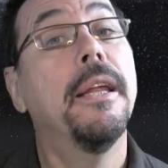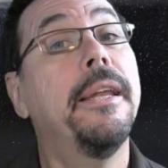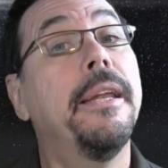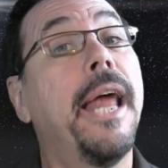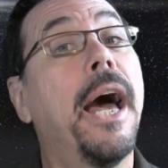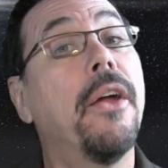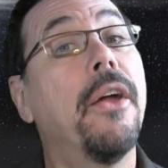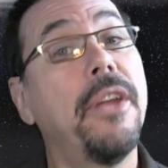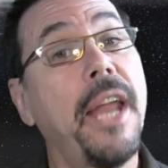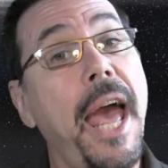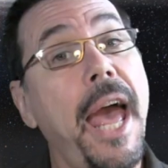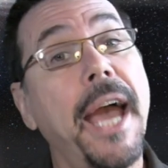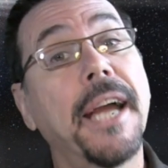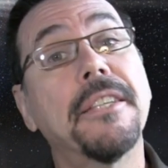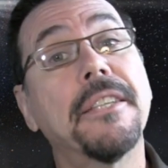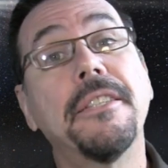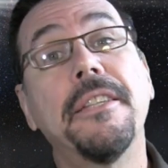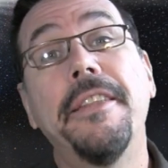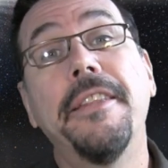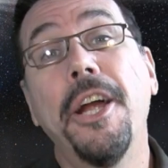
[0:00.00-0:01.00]
Now,
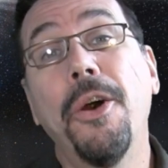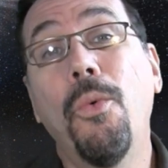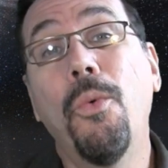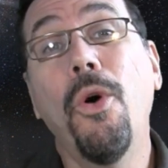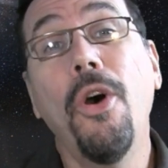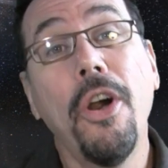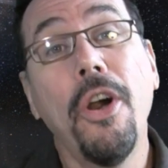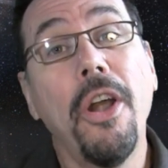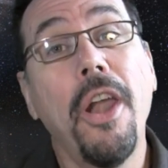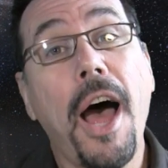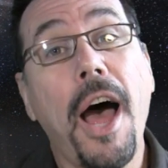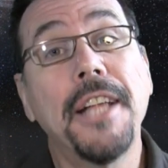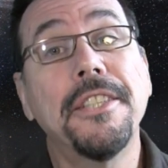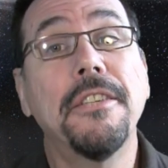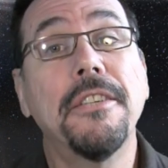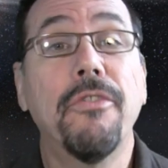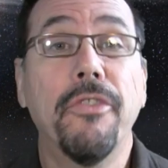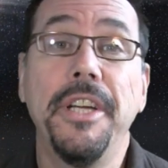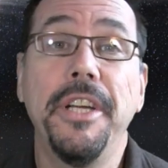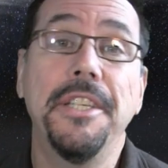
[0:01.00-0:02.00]
next, there were
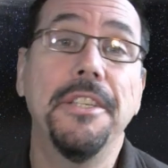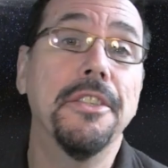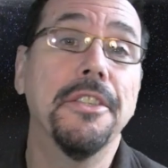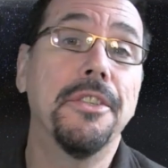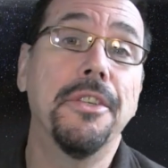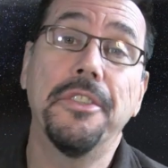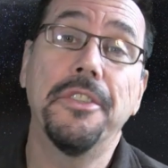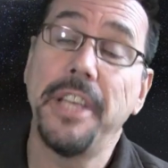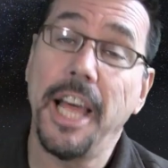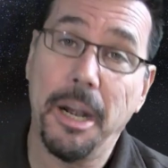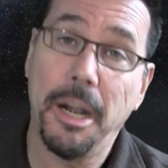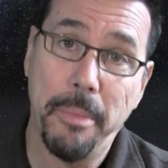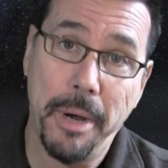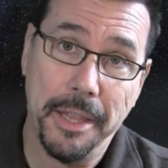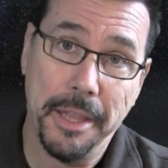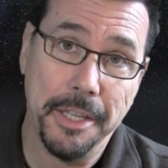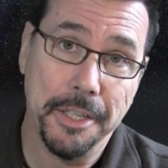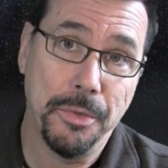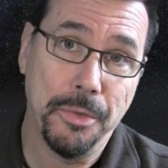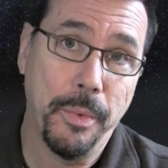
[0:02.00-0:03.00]
lots of reasons to
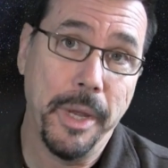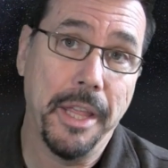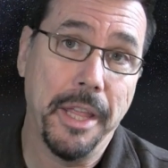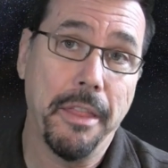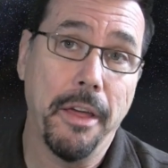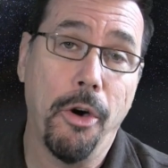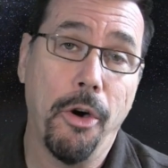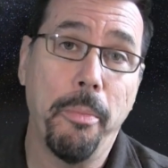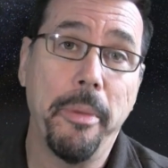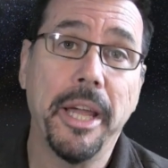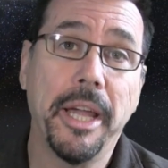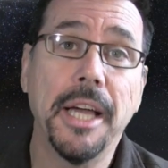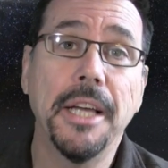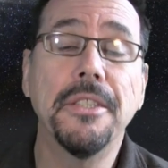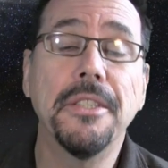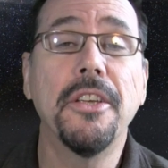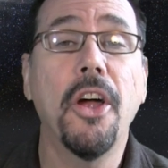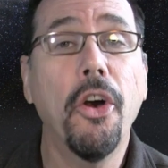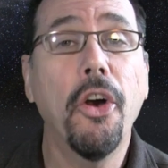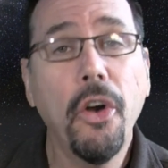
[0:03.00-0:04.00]
celebrate this week, though,
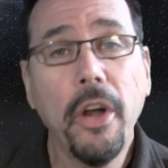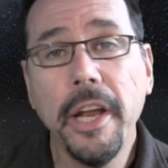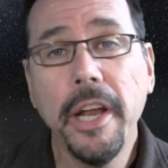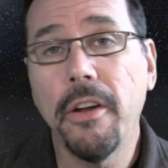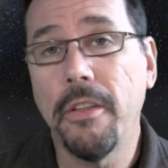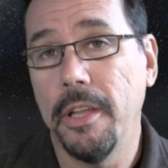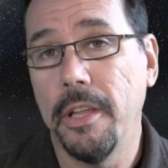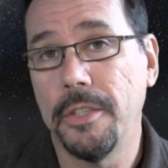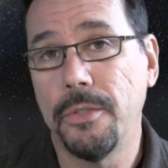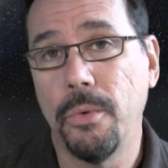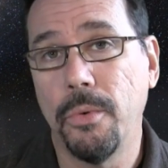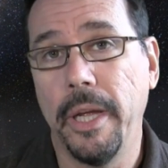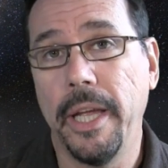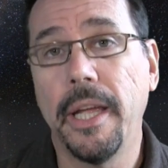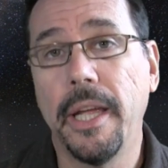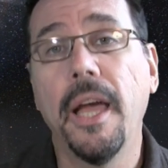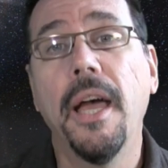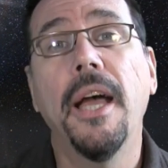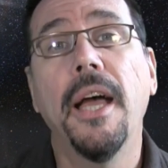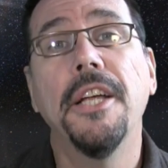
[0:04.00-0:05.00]
because earlier this
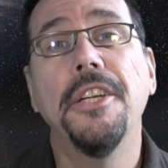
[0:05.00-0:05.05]
week,